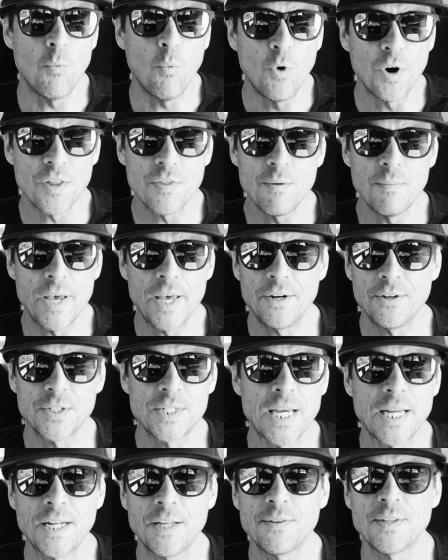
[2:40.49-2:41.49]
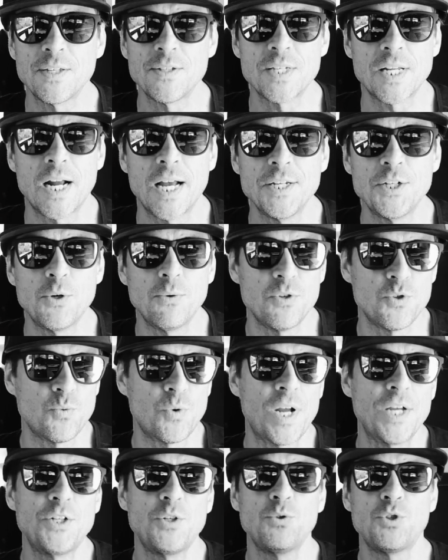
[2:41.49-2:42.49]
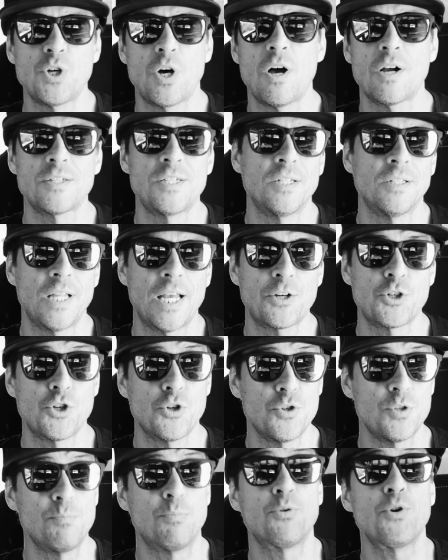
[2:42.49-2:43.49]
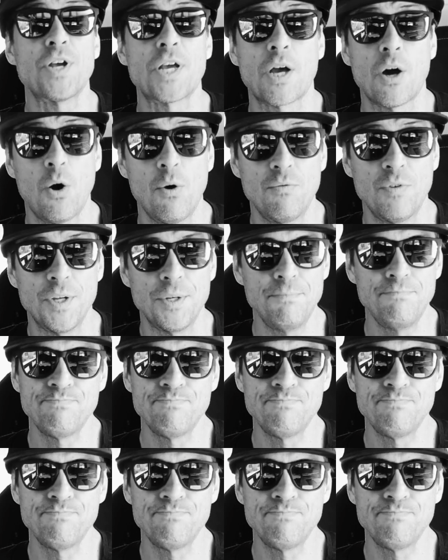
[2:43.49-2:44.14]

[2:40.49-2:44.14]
One of the entertaining things that I do is when I do talks and lectures pre-COVID,